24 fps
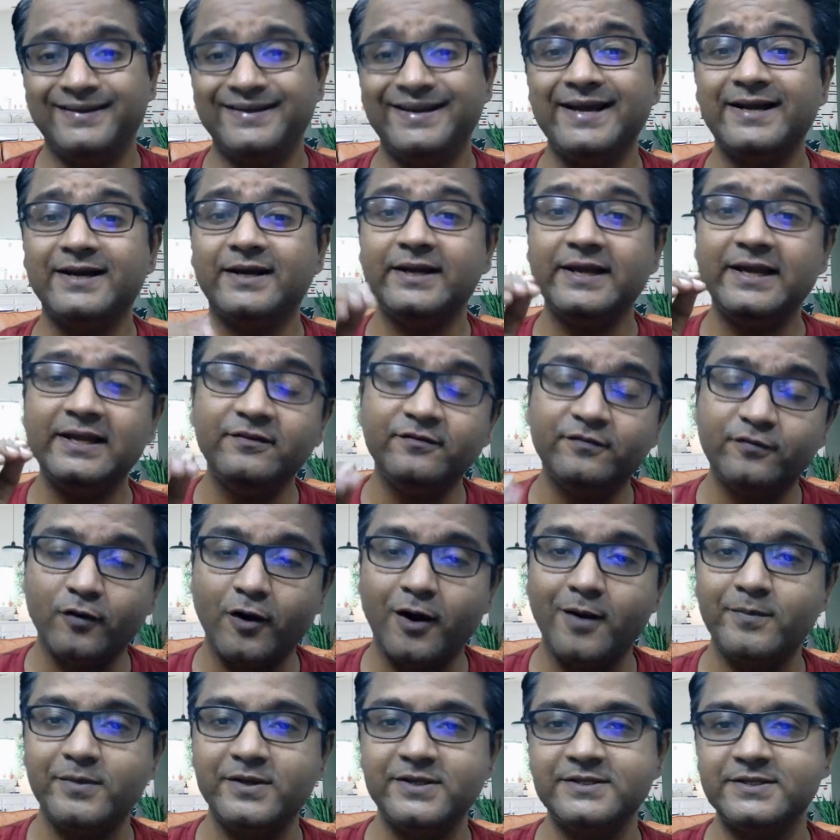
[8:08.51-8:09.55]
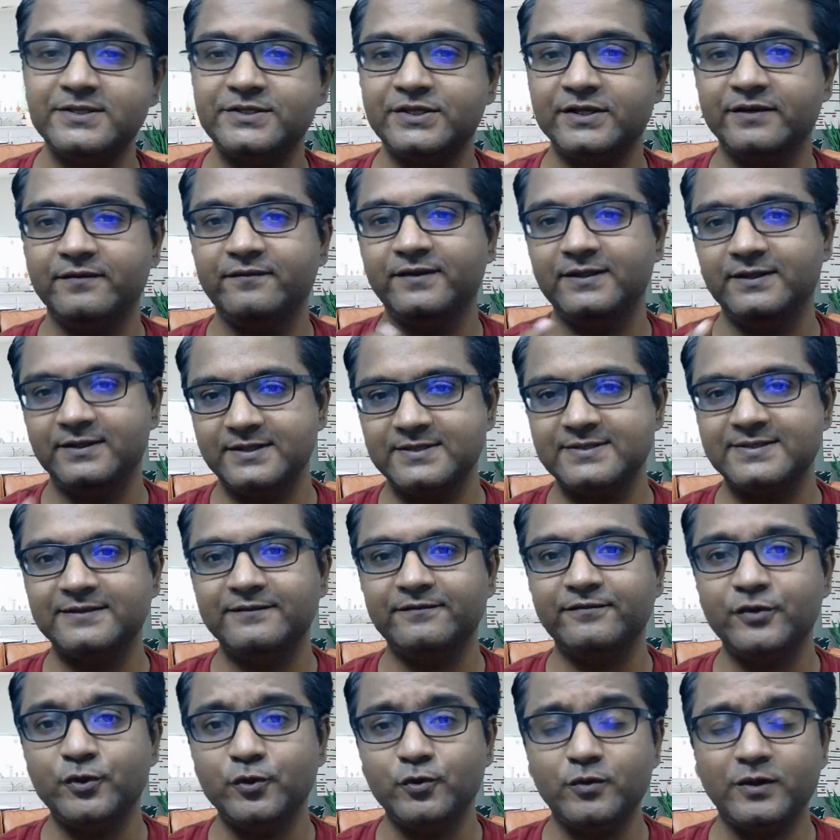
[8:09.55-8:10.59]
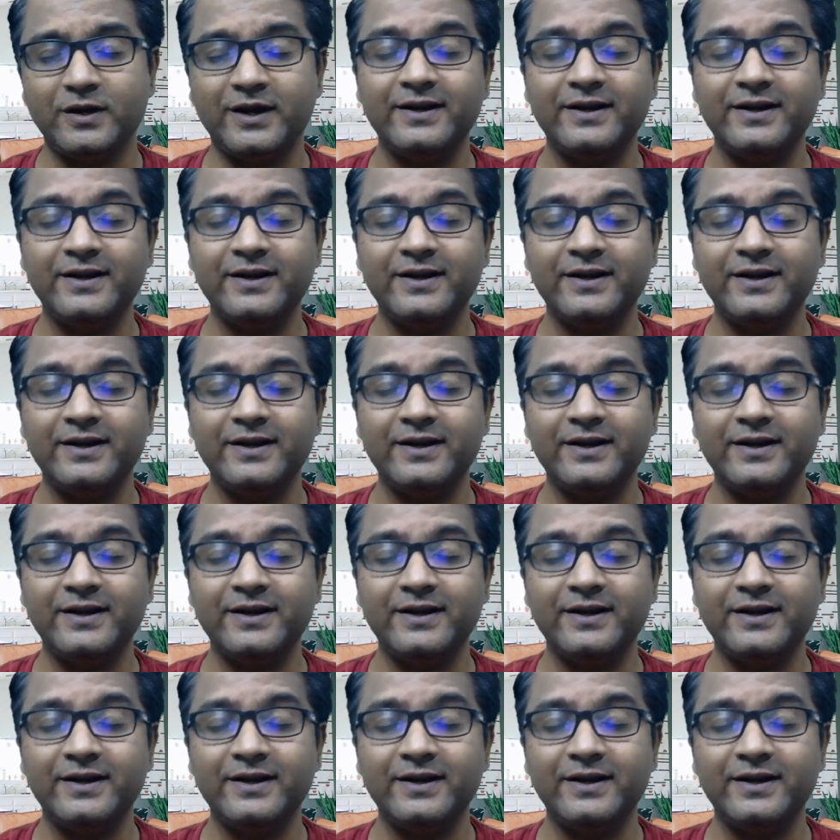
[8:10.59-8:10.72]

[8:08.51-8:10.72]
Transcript: take an informed decision with this review.